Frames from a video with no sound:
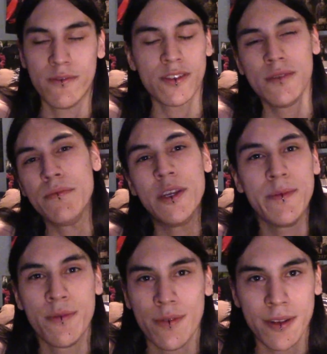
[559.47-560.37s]
For some
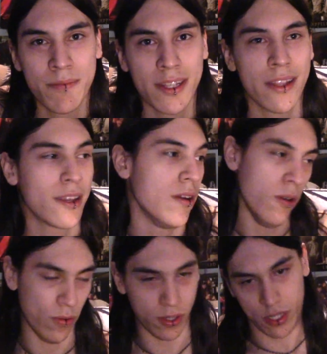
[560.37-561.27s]
people, it'd be like,
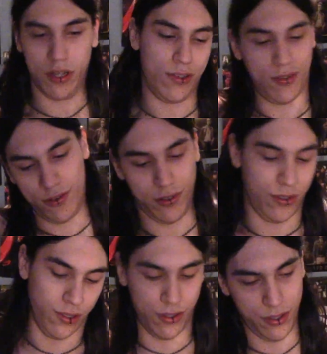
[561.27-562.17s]
oh, look at us,
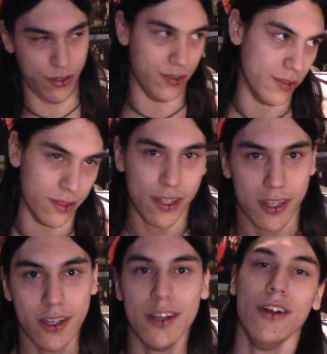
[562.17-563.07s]
and
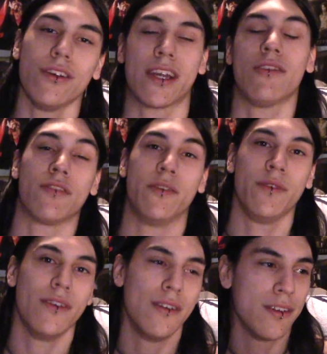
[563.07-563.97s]
look how great
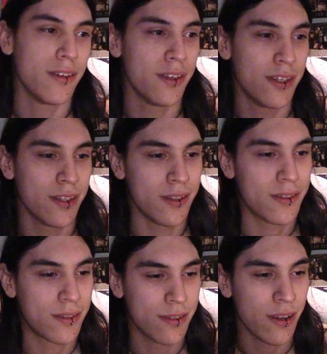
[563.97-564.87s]
we are.
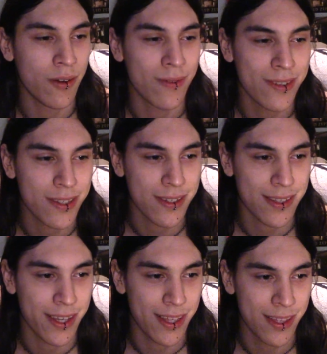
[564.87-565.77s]
It's just
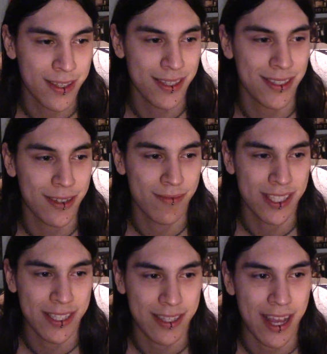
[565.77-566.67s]
like, this is
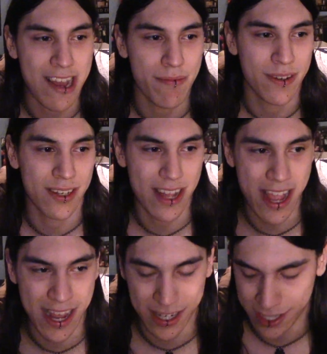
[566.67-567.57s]
something that's happened,
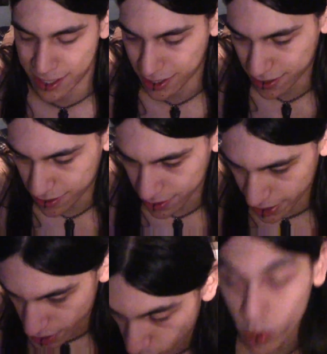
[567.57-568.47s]
and it's
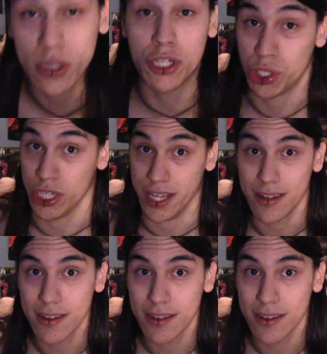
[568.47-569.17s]
like, holy shit.